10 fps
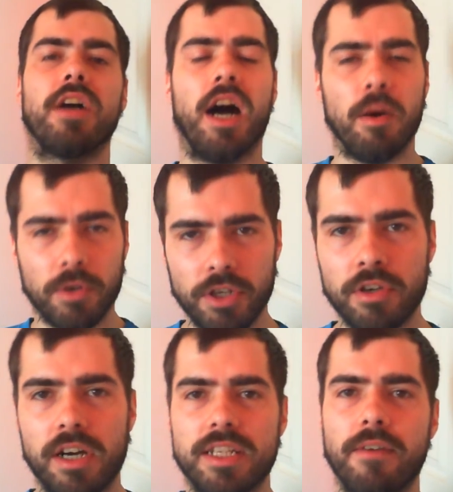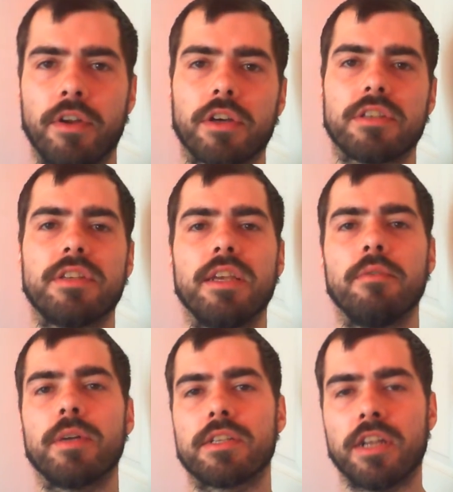I want you guys to have a look to see
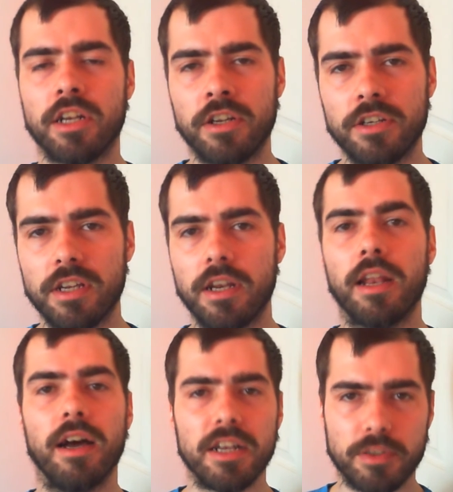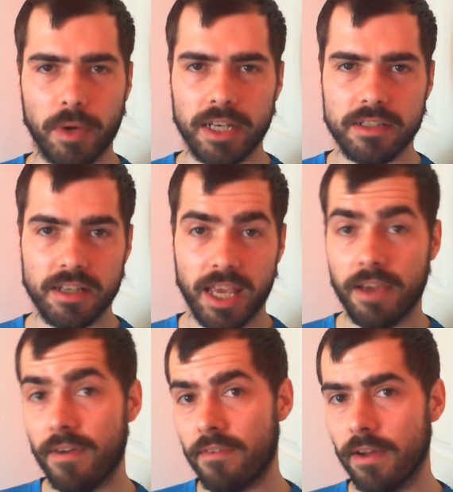when Sunderland last went, if
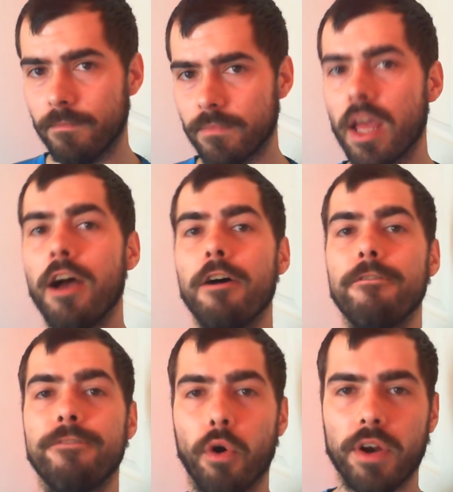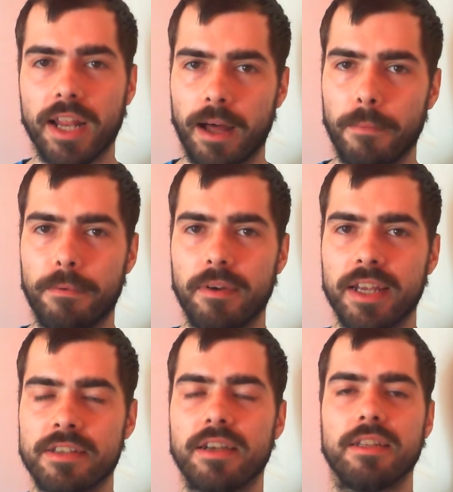ever, 4-0 up
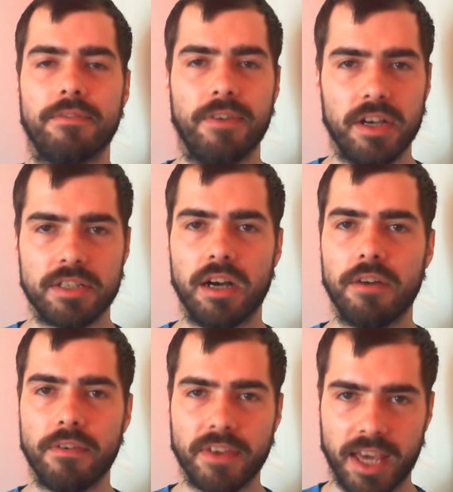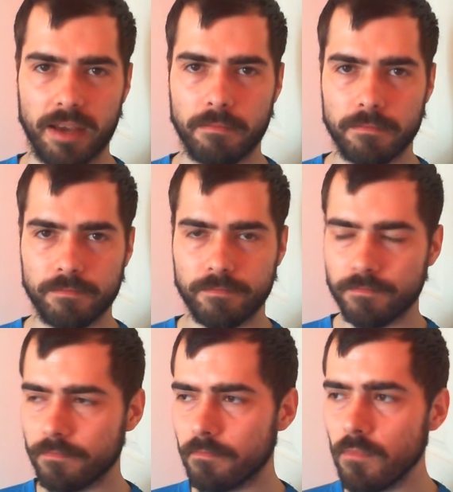inside the first half of a game.
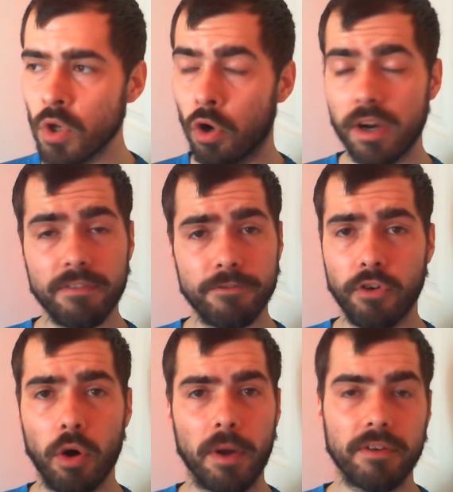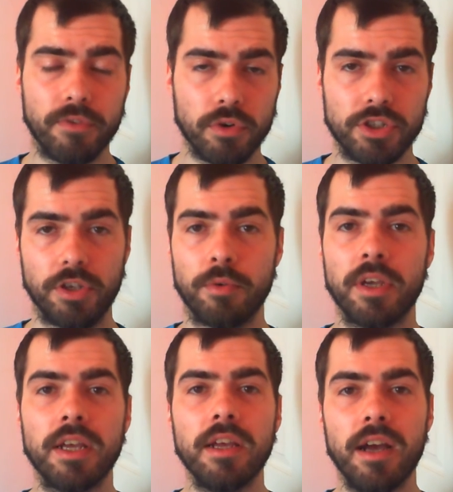Or even 4-1 or 4-2.
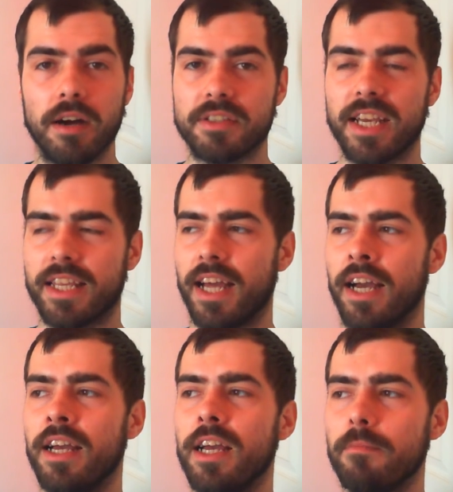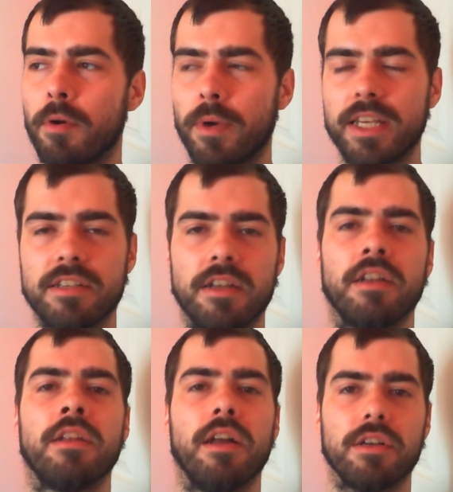I'll take that. But when did
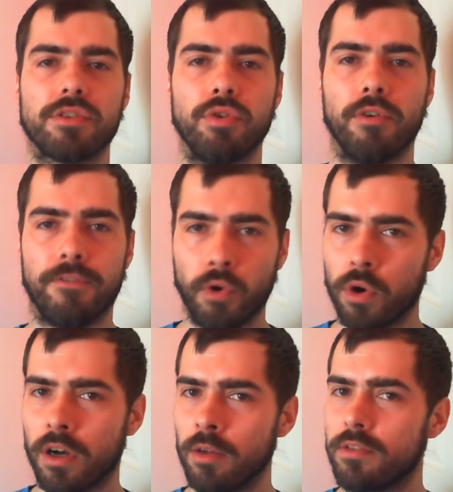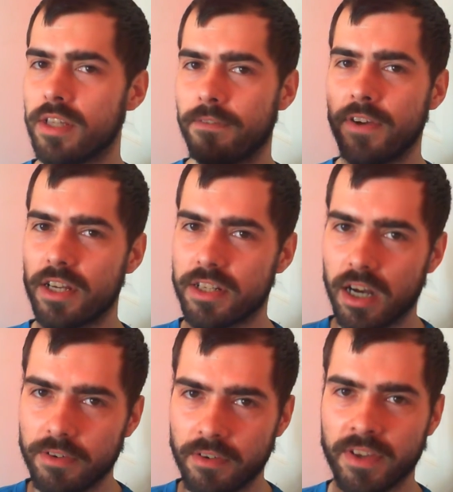Sunderland last score 4 goals in the first
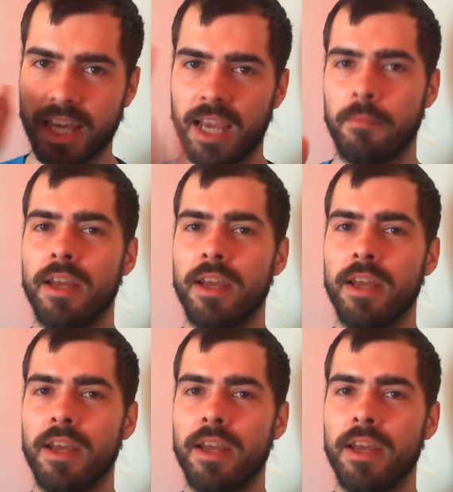half of a game?